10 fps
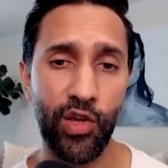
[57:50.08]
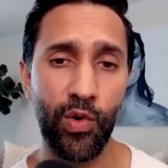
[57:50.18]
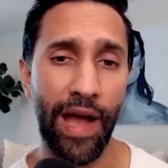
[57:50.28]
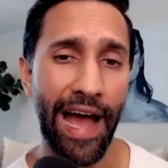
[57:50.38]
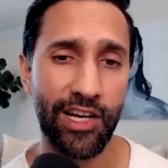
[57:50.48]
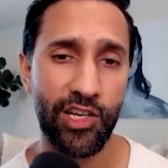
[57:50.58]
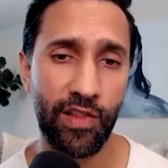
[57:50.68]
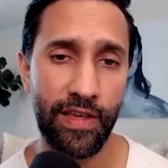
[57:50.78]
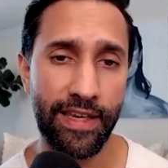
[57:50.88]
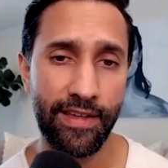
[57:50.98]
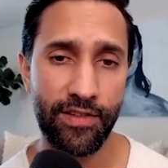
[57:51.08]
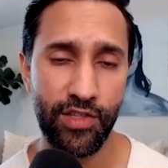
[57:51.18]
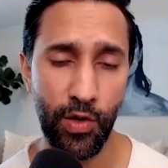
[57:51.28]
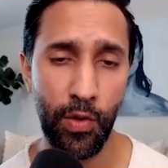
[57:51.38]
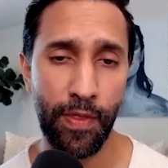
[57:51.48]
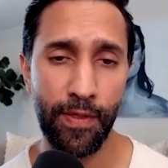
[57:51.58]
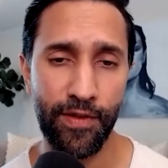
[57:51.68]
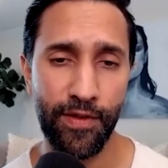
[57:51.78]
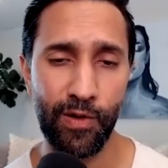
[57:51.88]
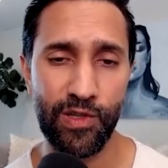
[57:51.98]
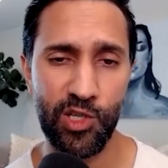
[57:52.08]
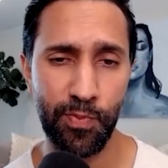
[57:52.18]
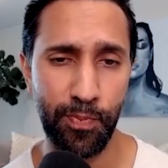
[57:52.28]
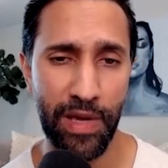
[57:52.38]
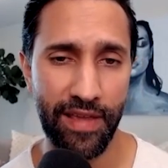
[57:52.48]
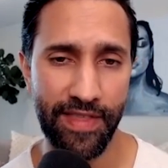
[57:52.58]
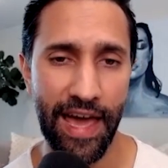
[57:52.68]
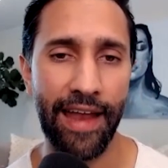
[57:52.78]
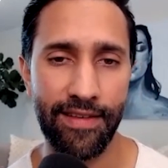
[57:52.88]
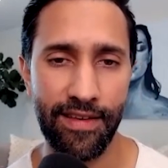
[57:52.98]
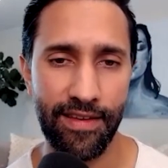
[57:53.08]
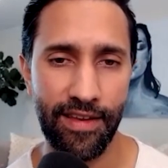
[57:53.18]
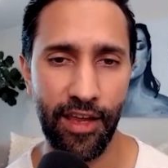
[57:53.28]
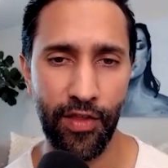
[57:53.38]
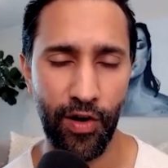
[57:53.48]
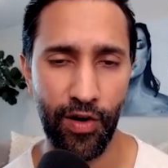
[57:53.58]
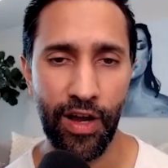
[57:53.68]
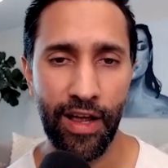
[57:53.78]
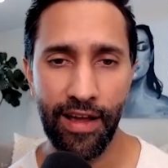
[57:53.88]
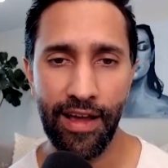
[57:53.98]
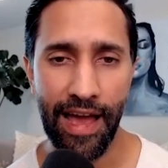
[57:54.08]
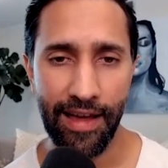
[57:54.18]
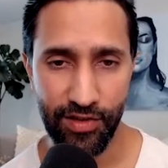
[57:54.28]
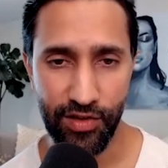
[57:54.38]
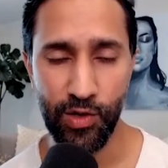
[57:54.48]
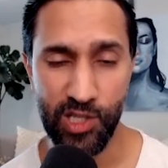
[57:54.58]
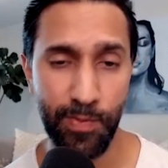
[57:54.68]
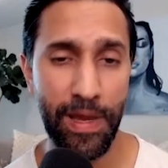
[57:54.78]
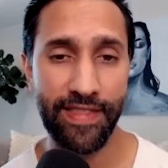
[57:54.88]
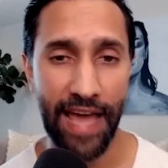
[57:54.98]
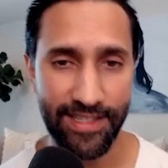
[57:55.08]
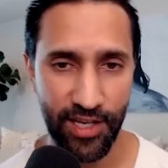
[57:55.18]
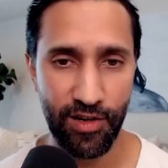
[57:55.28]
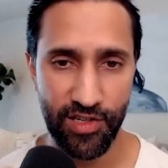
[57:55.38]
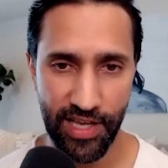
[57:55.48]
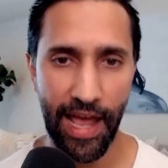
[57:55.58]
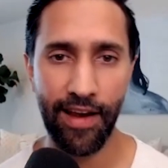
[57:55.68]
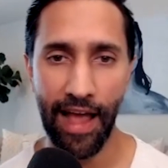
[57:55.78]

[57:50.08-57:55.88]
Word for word: do you actually do you do you speak that either? Yes, out loud. Pray said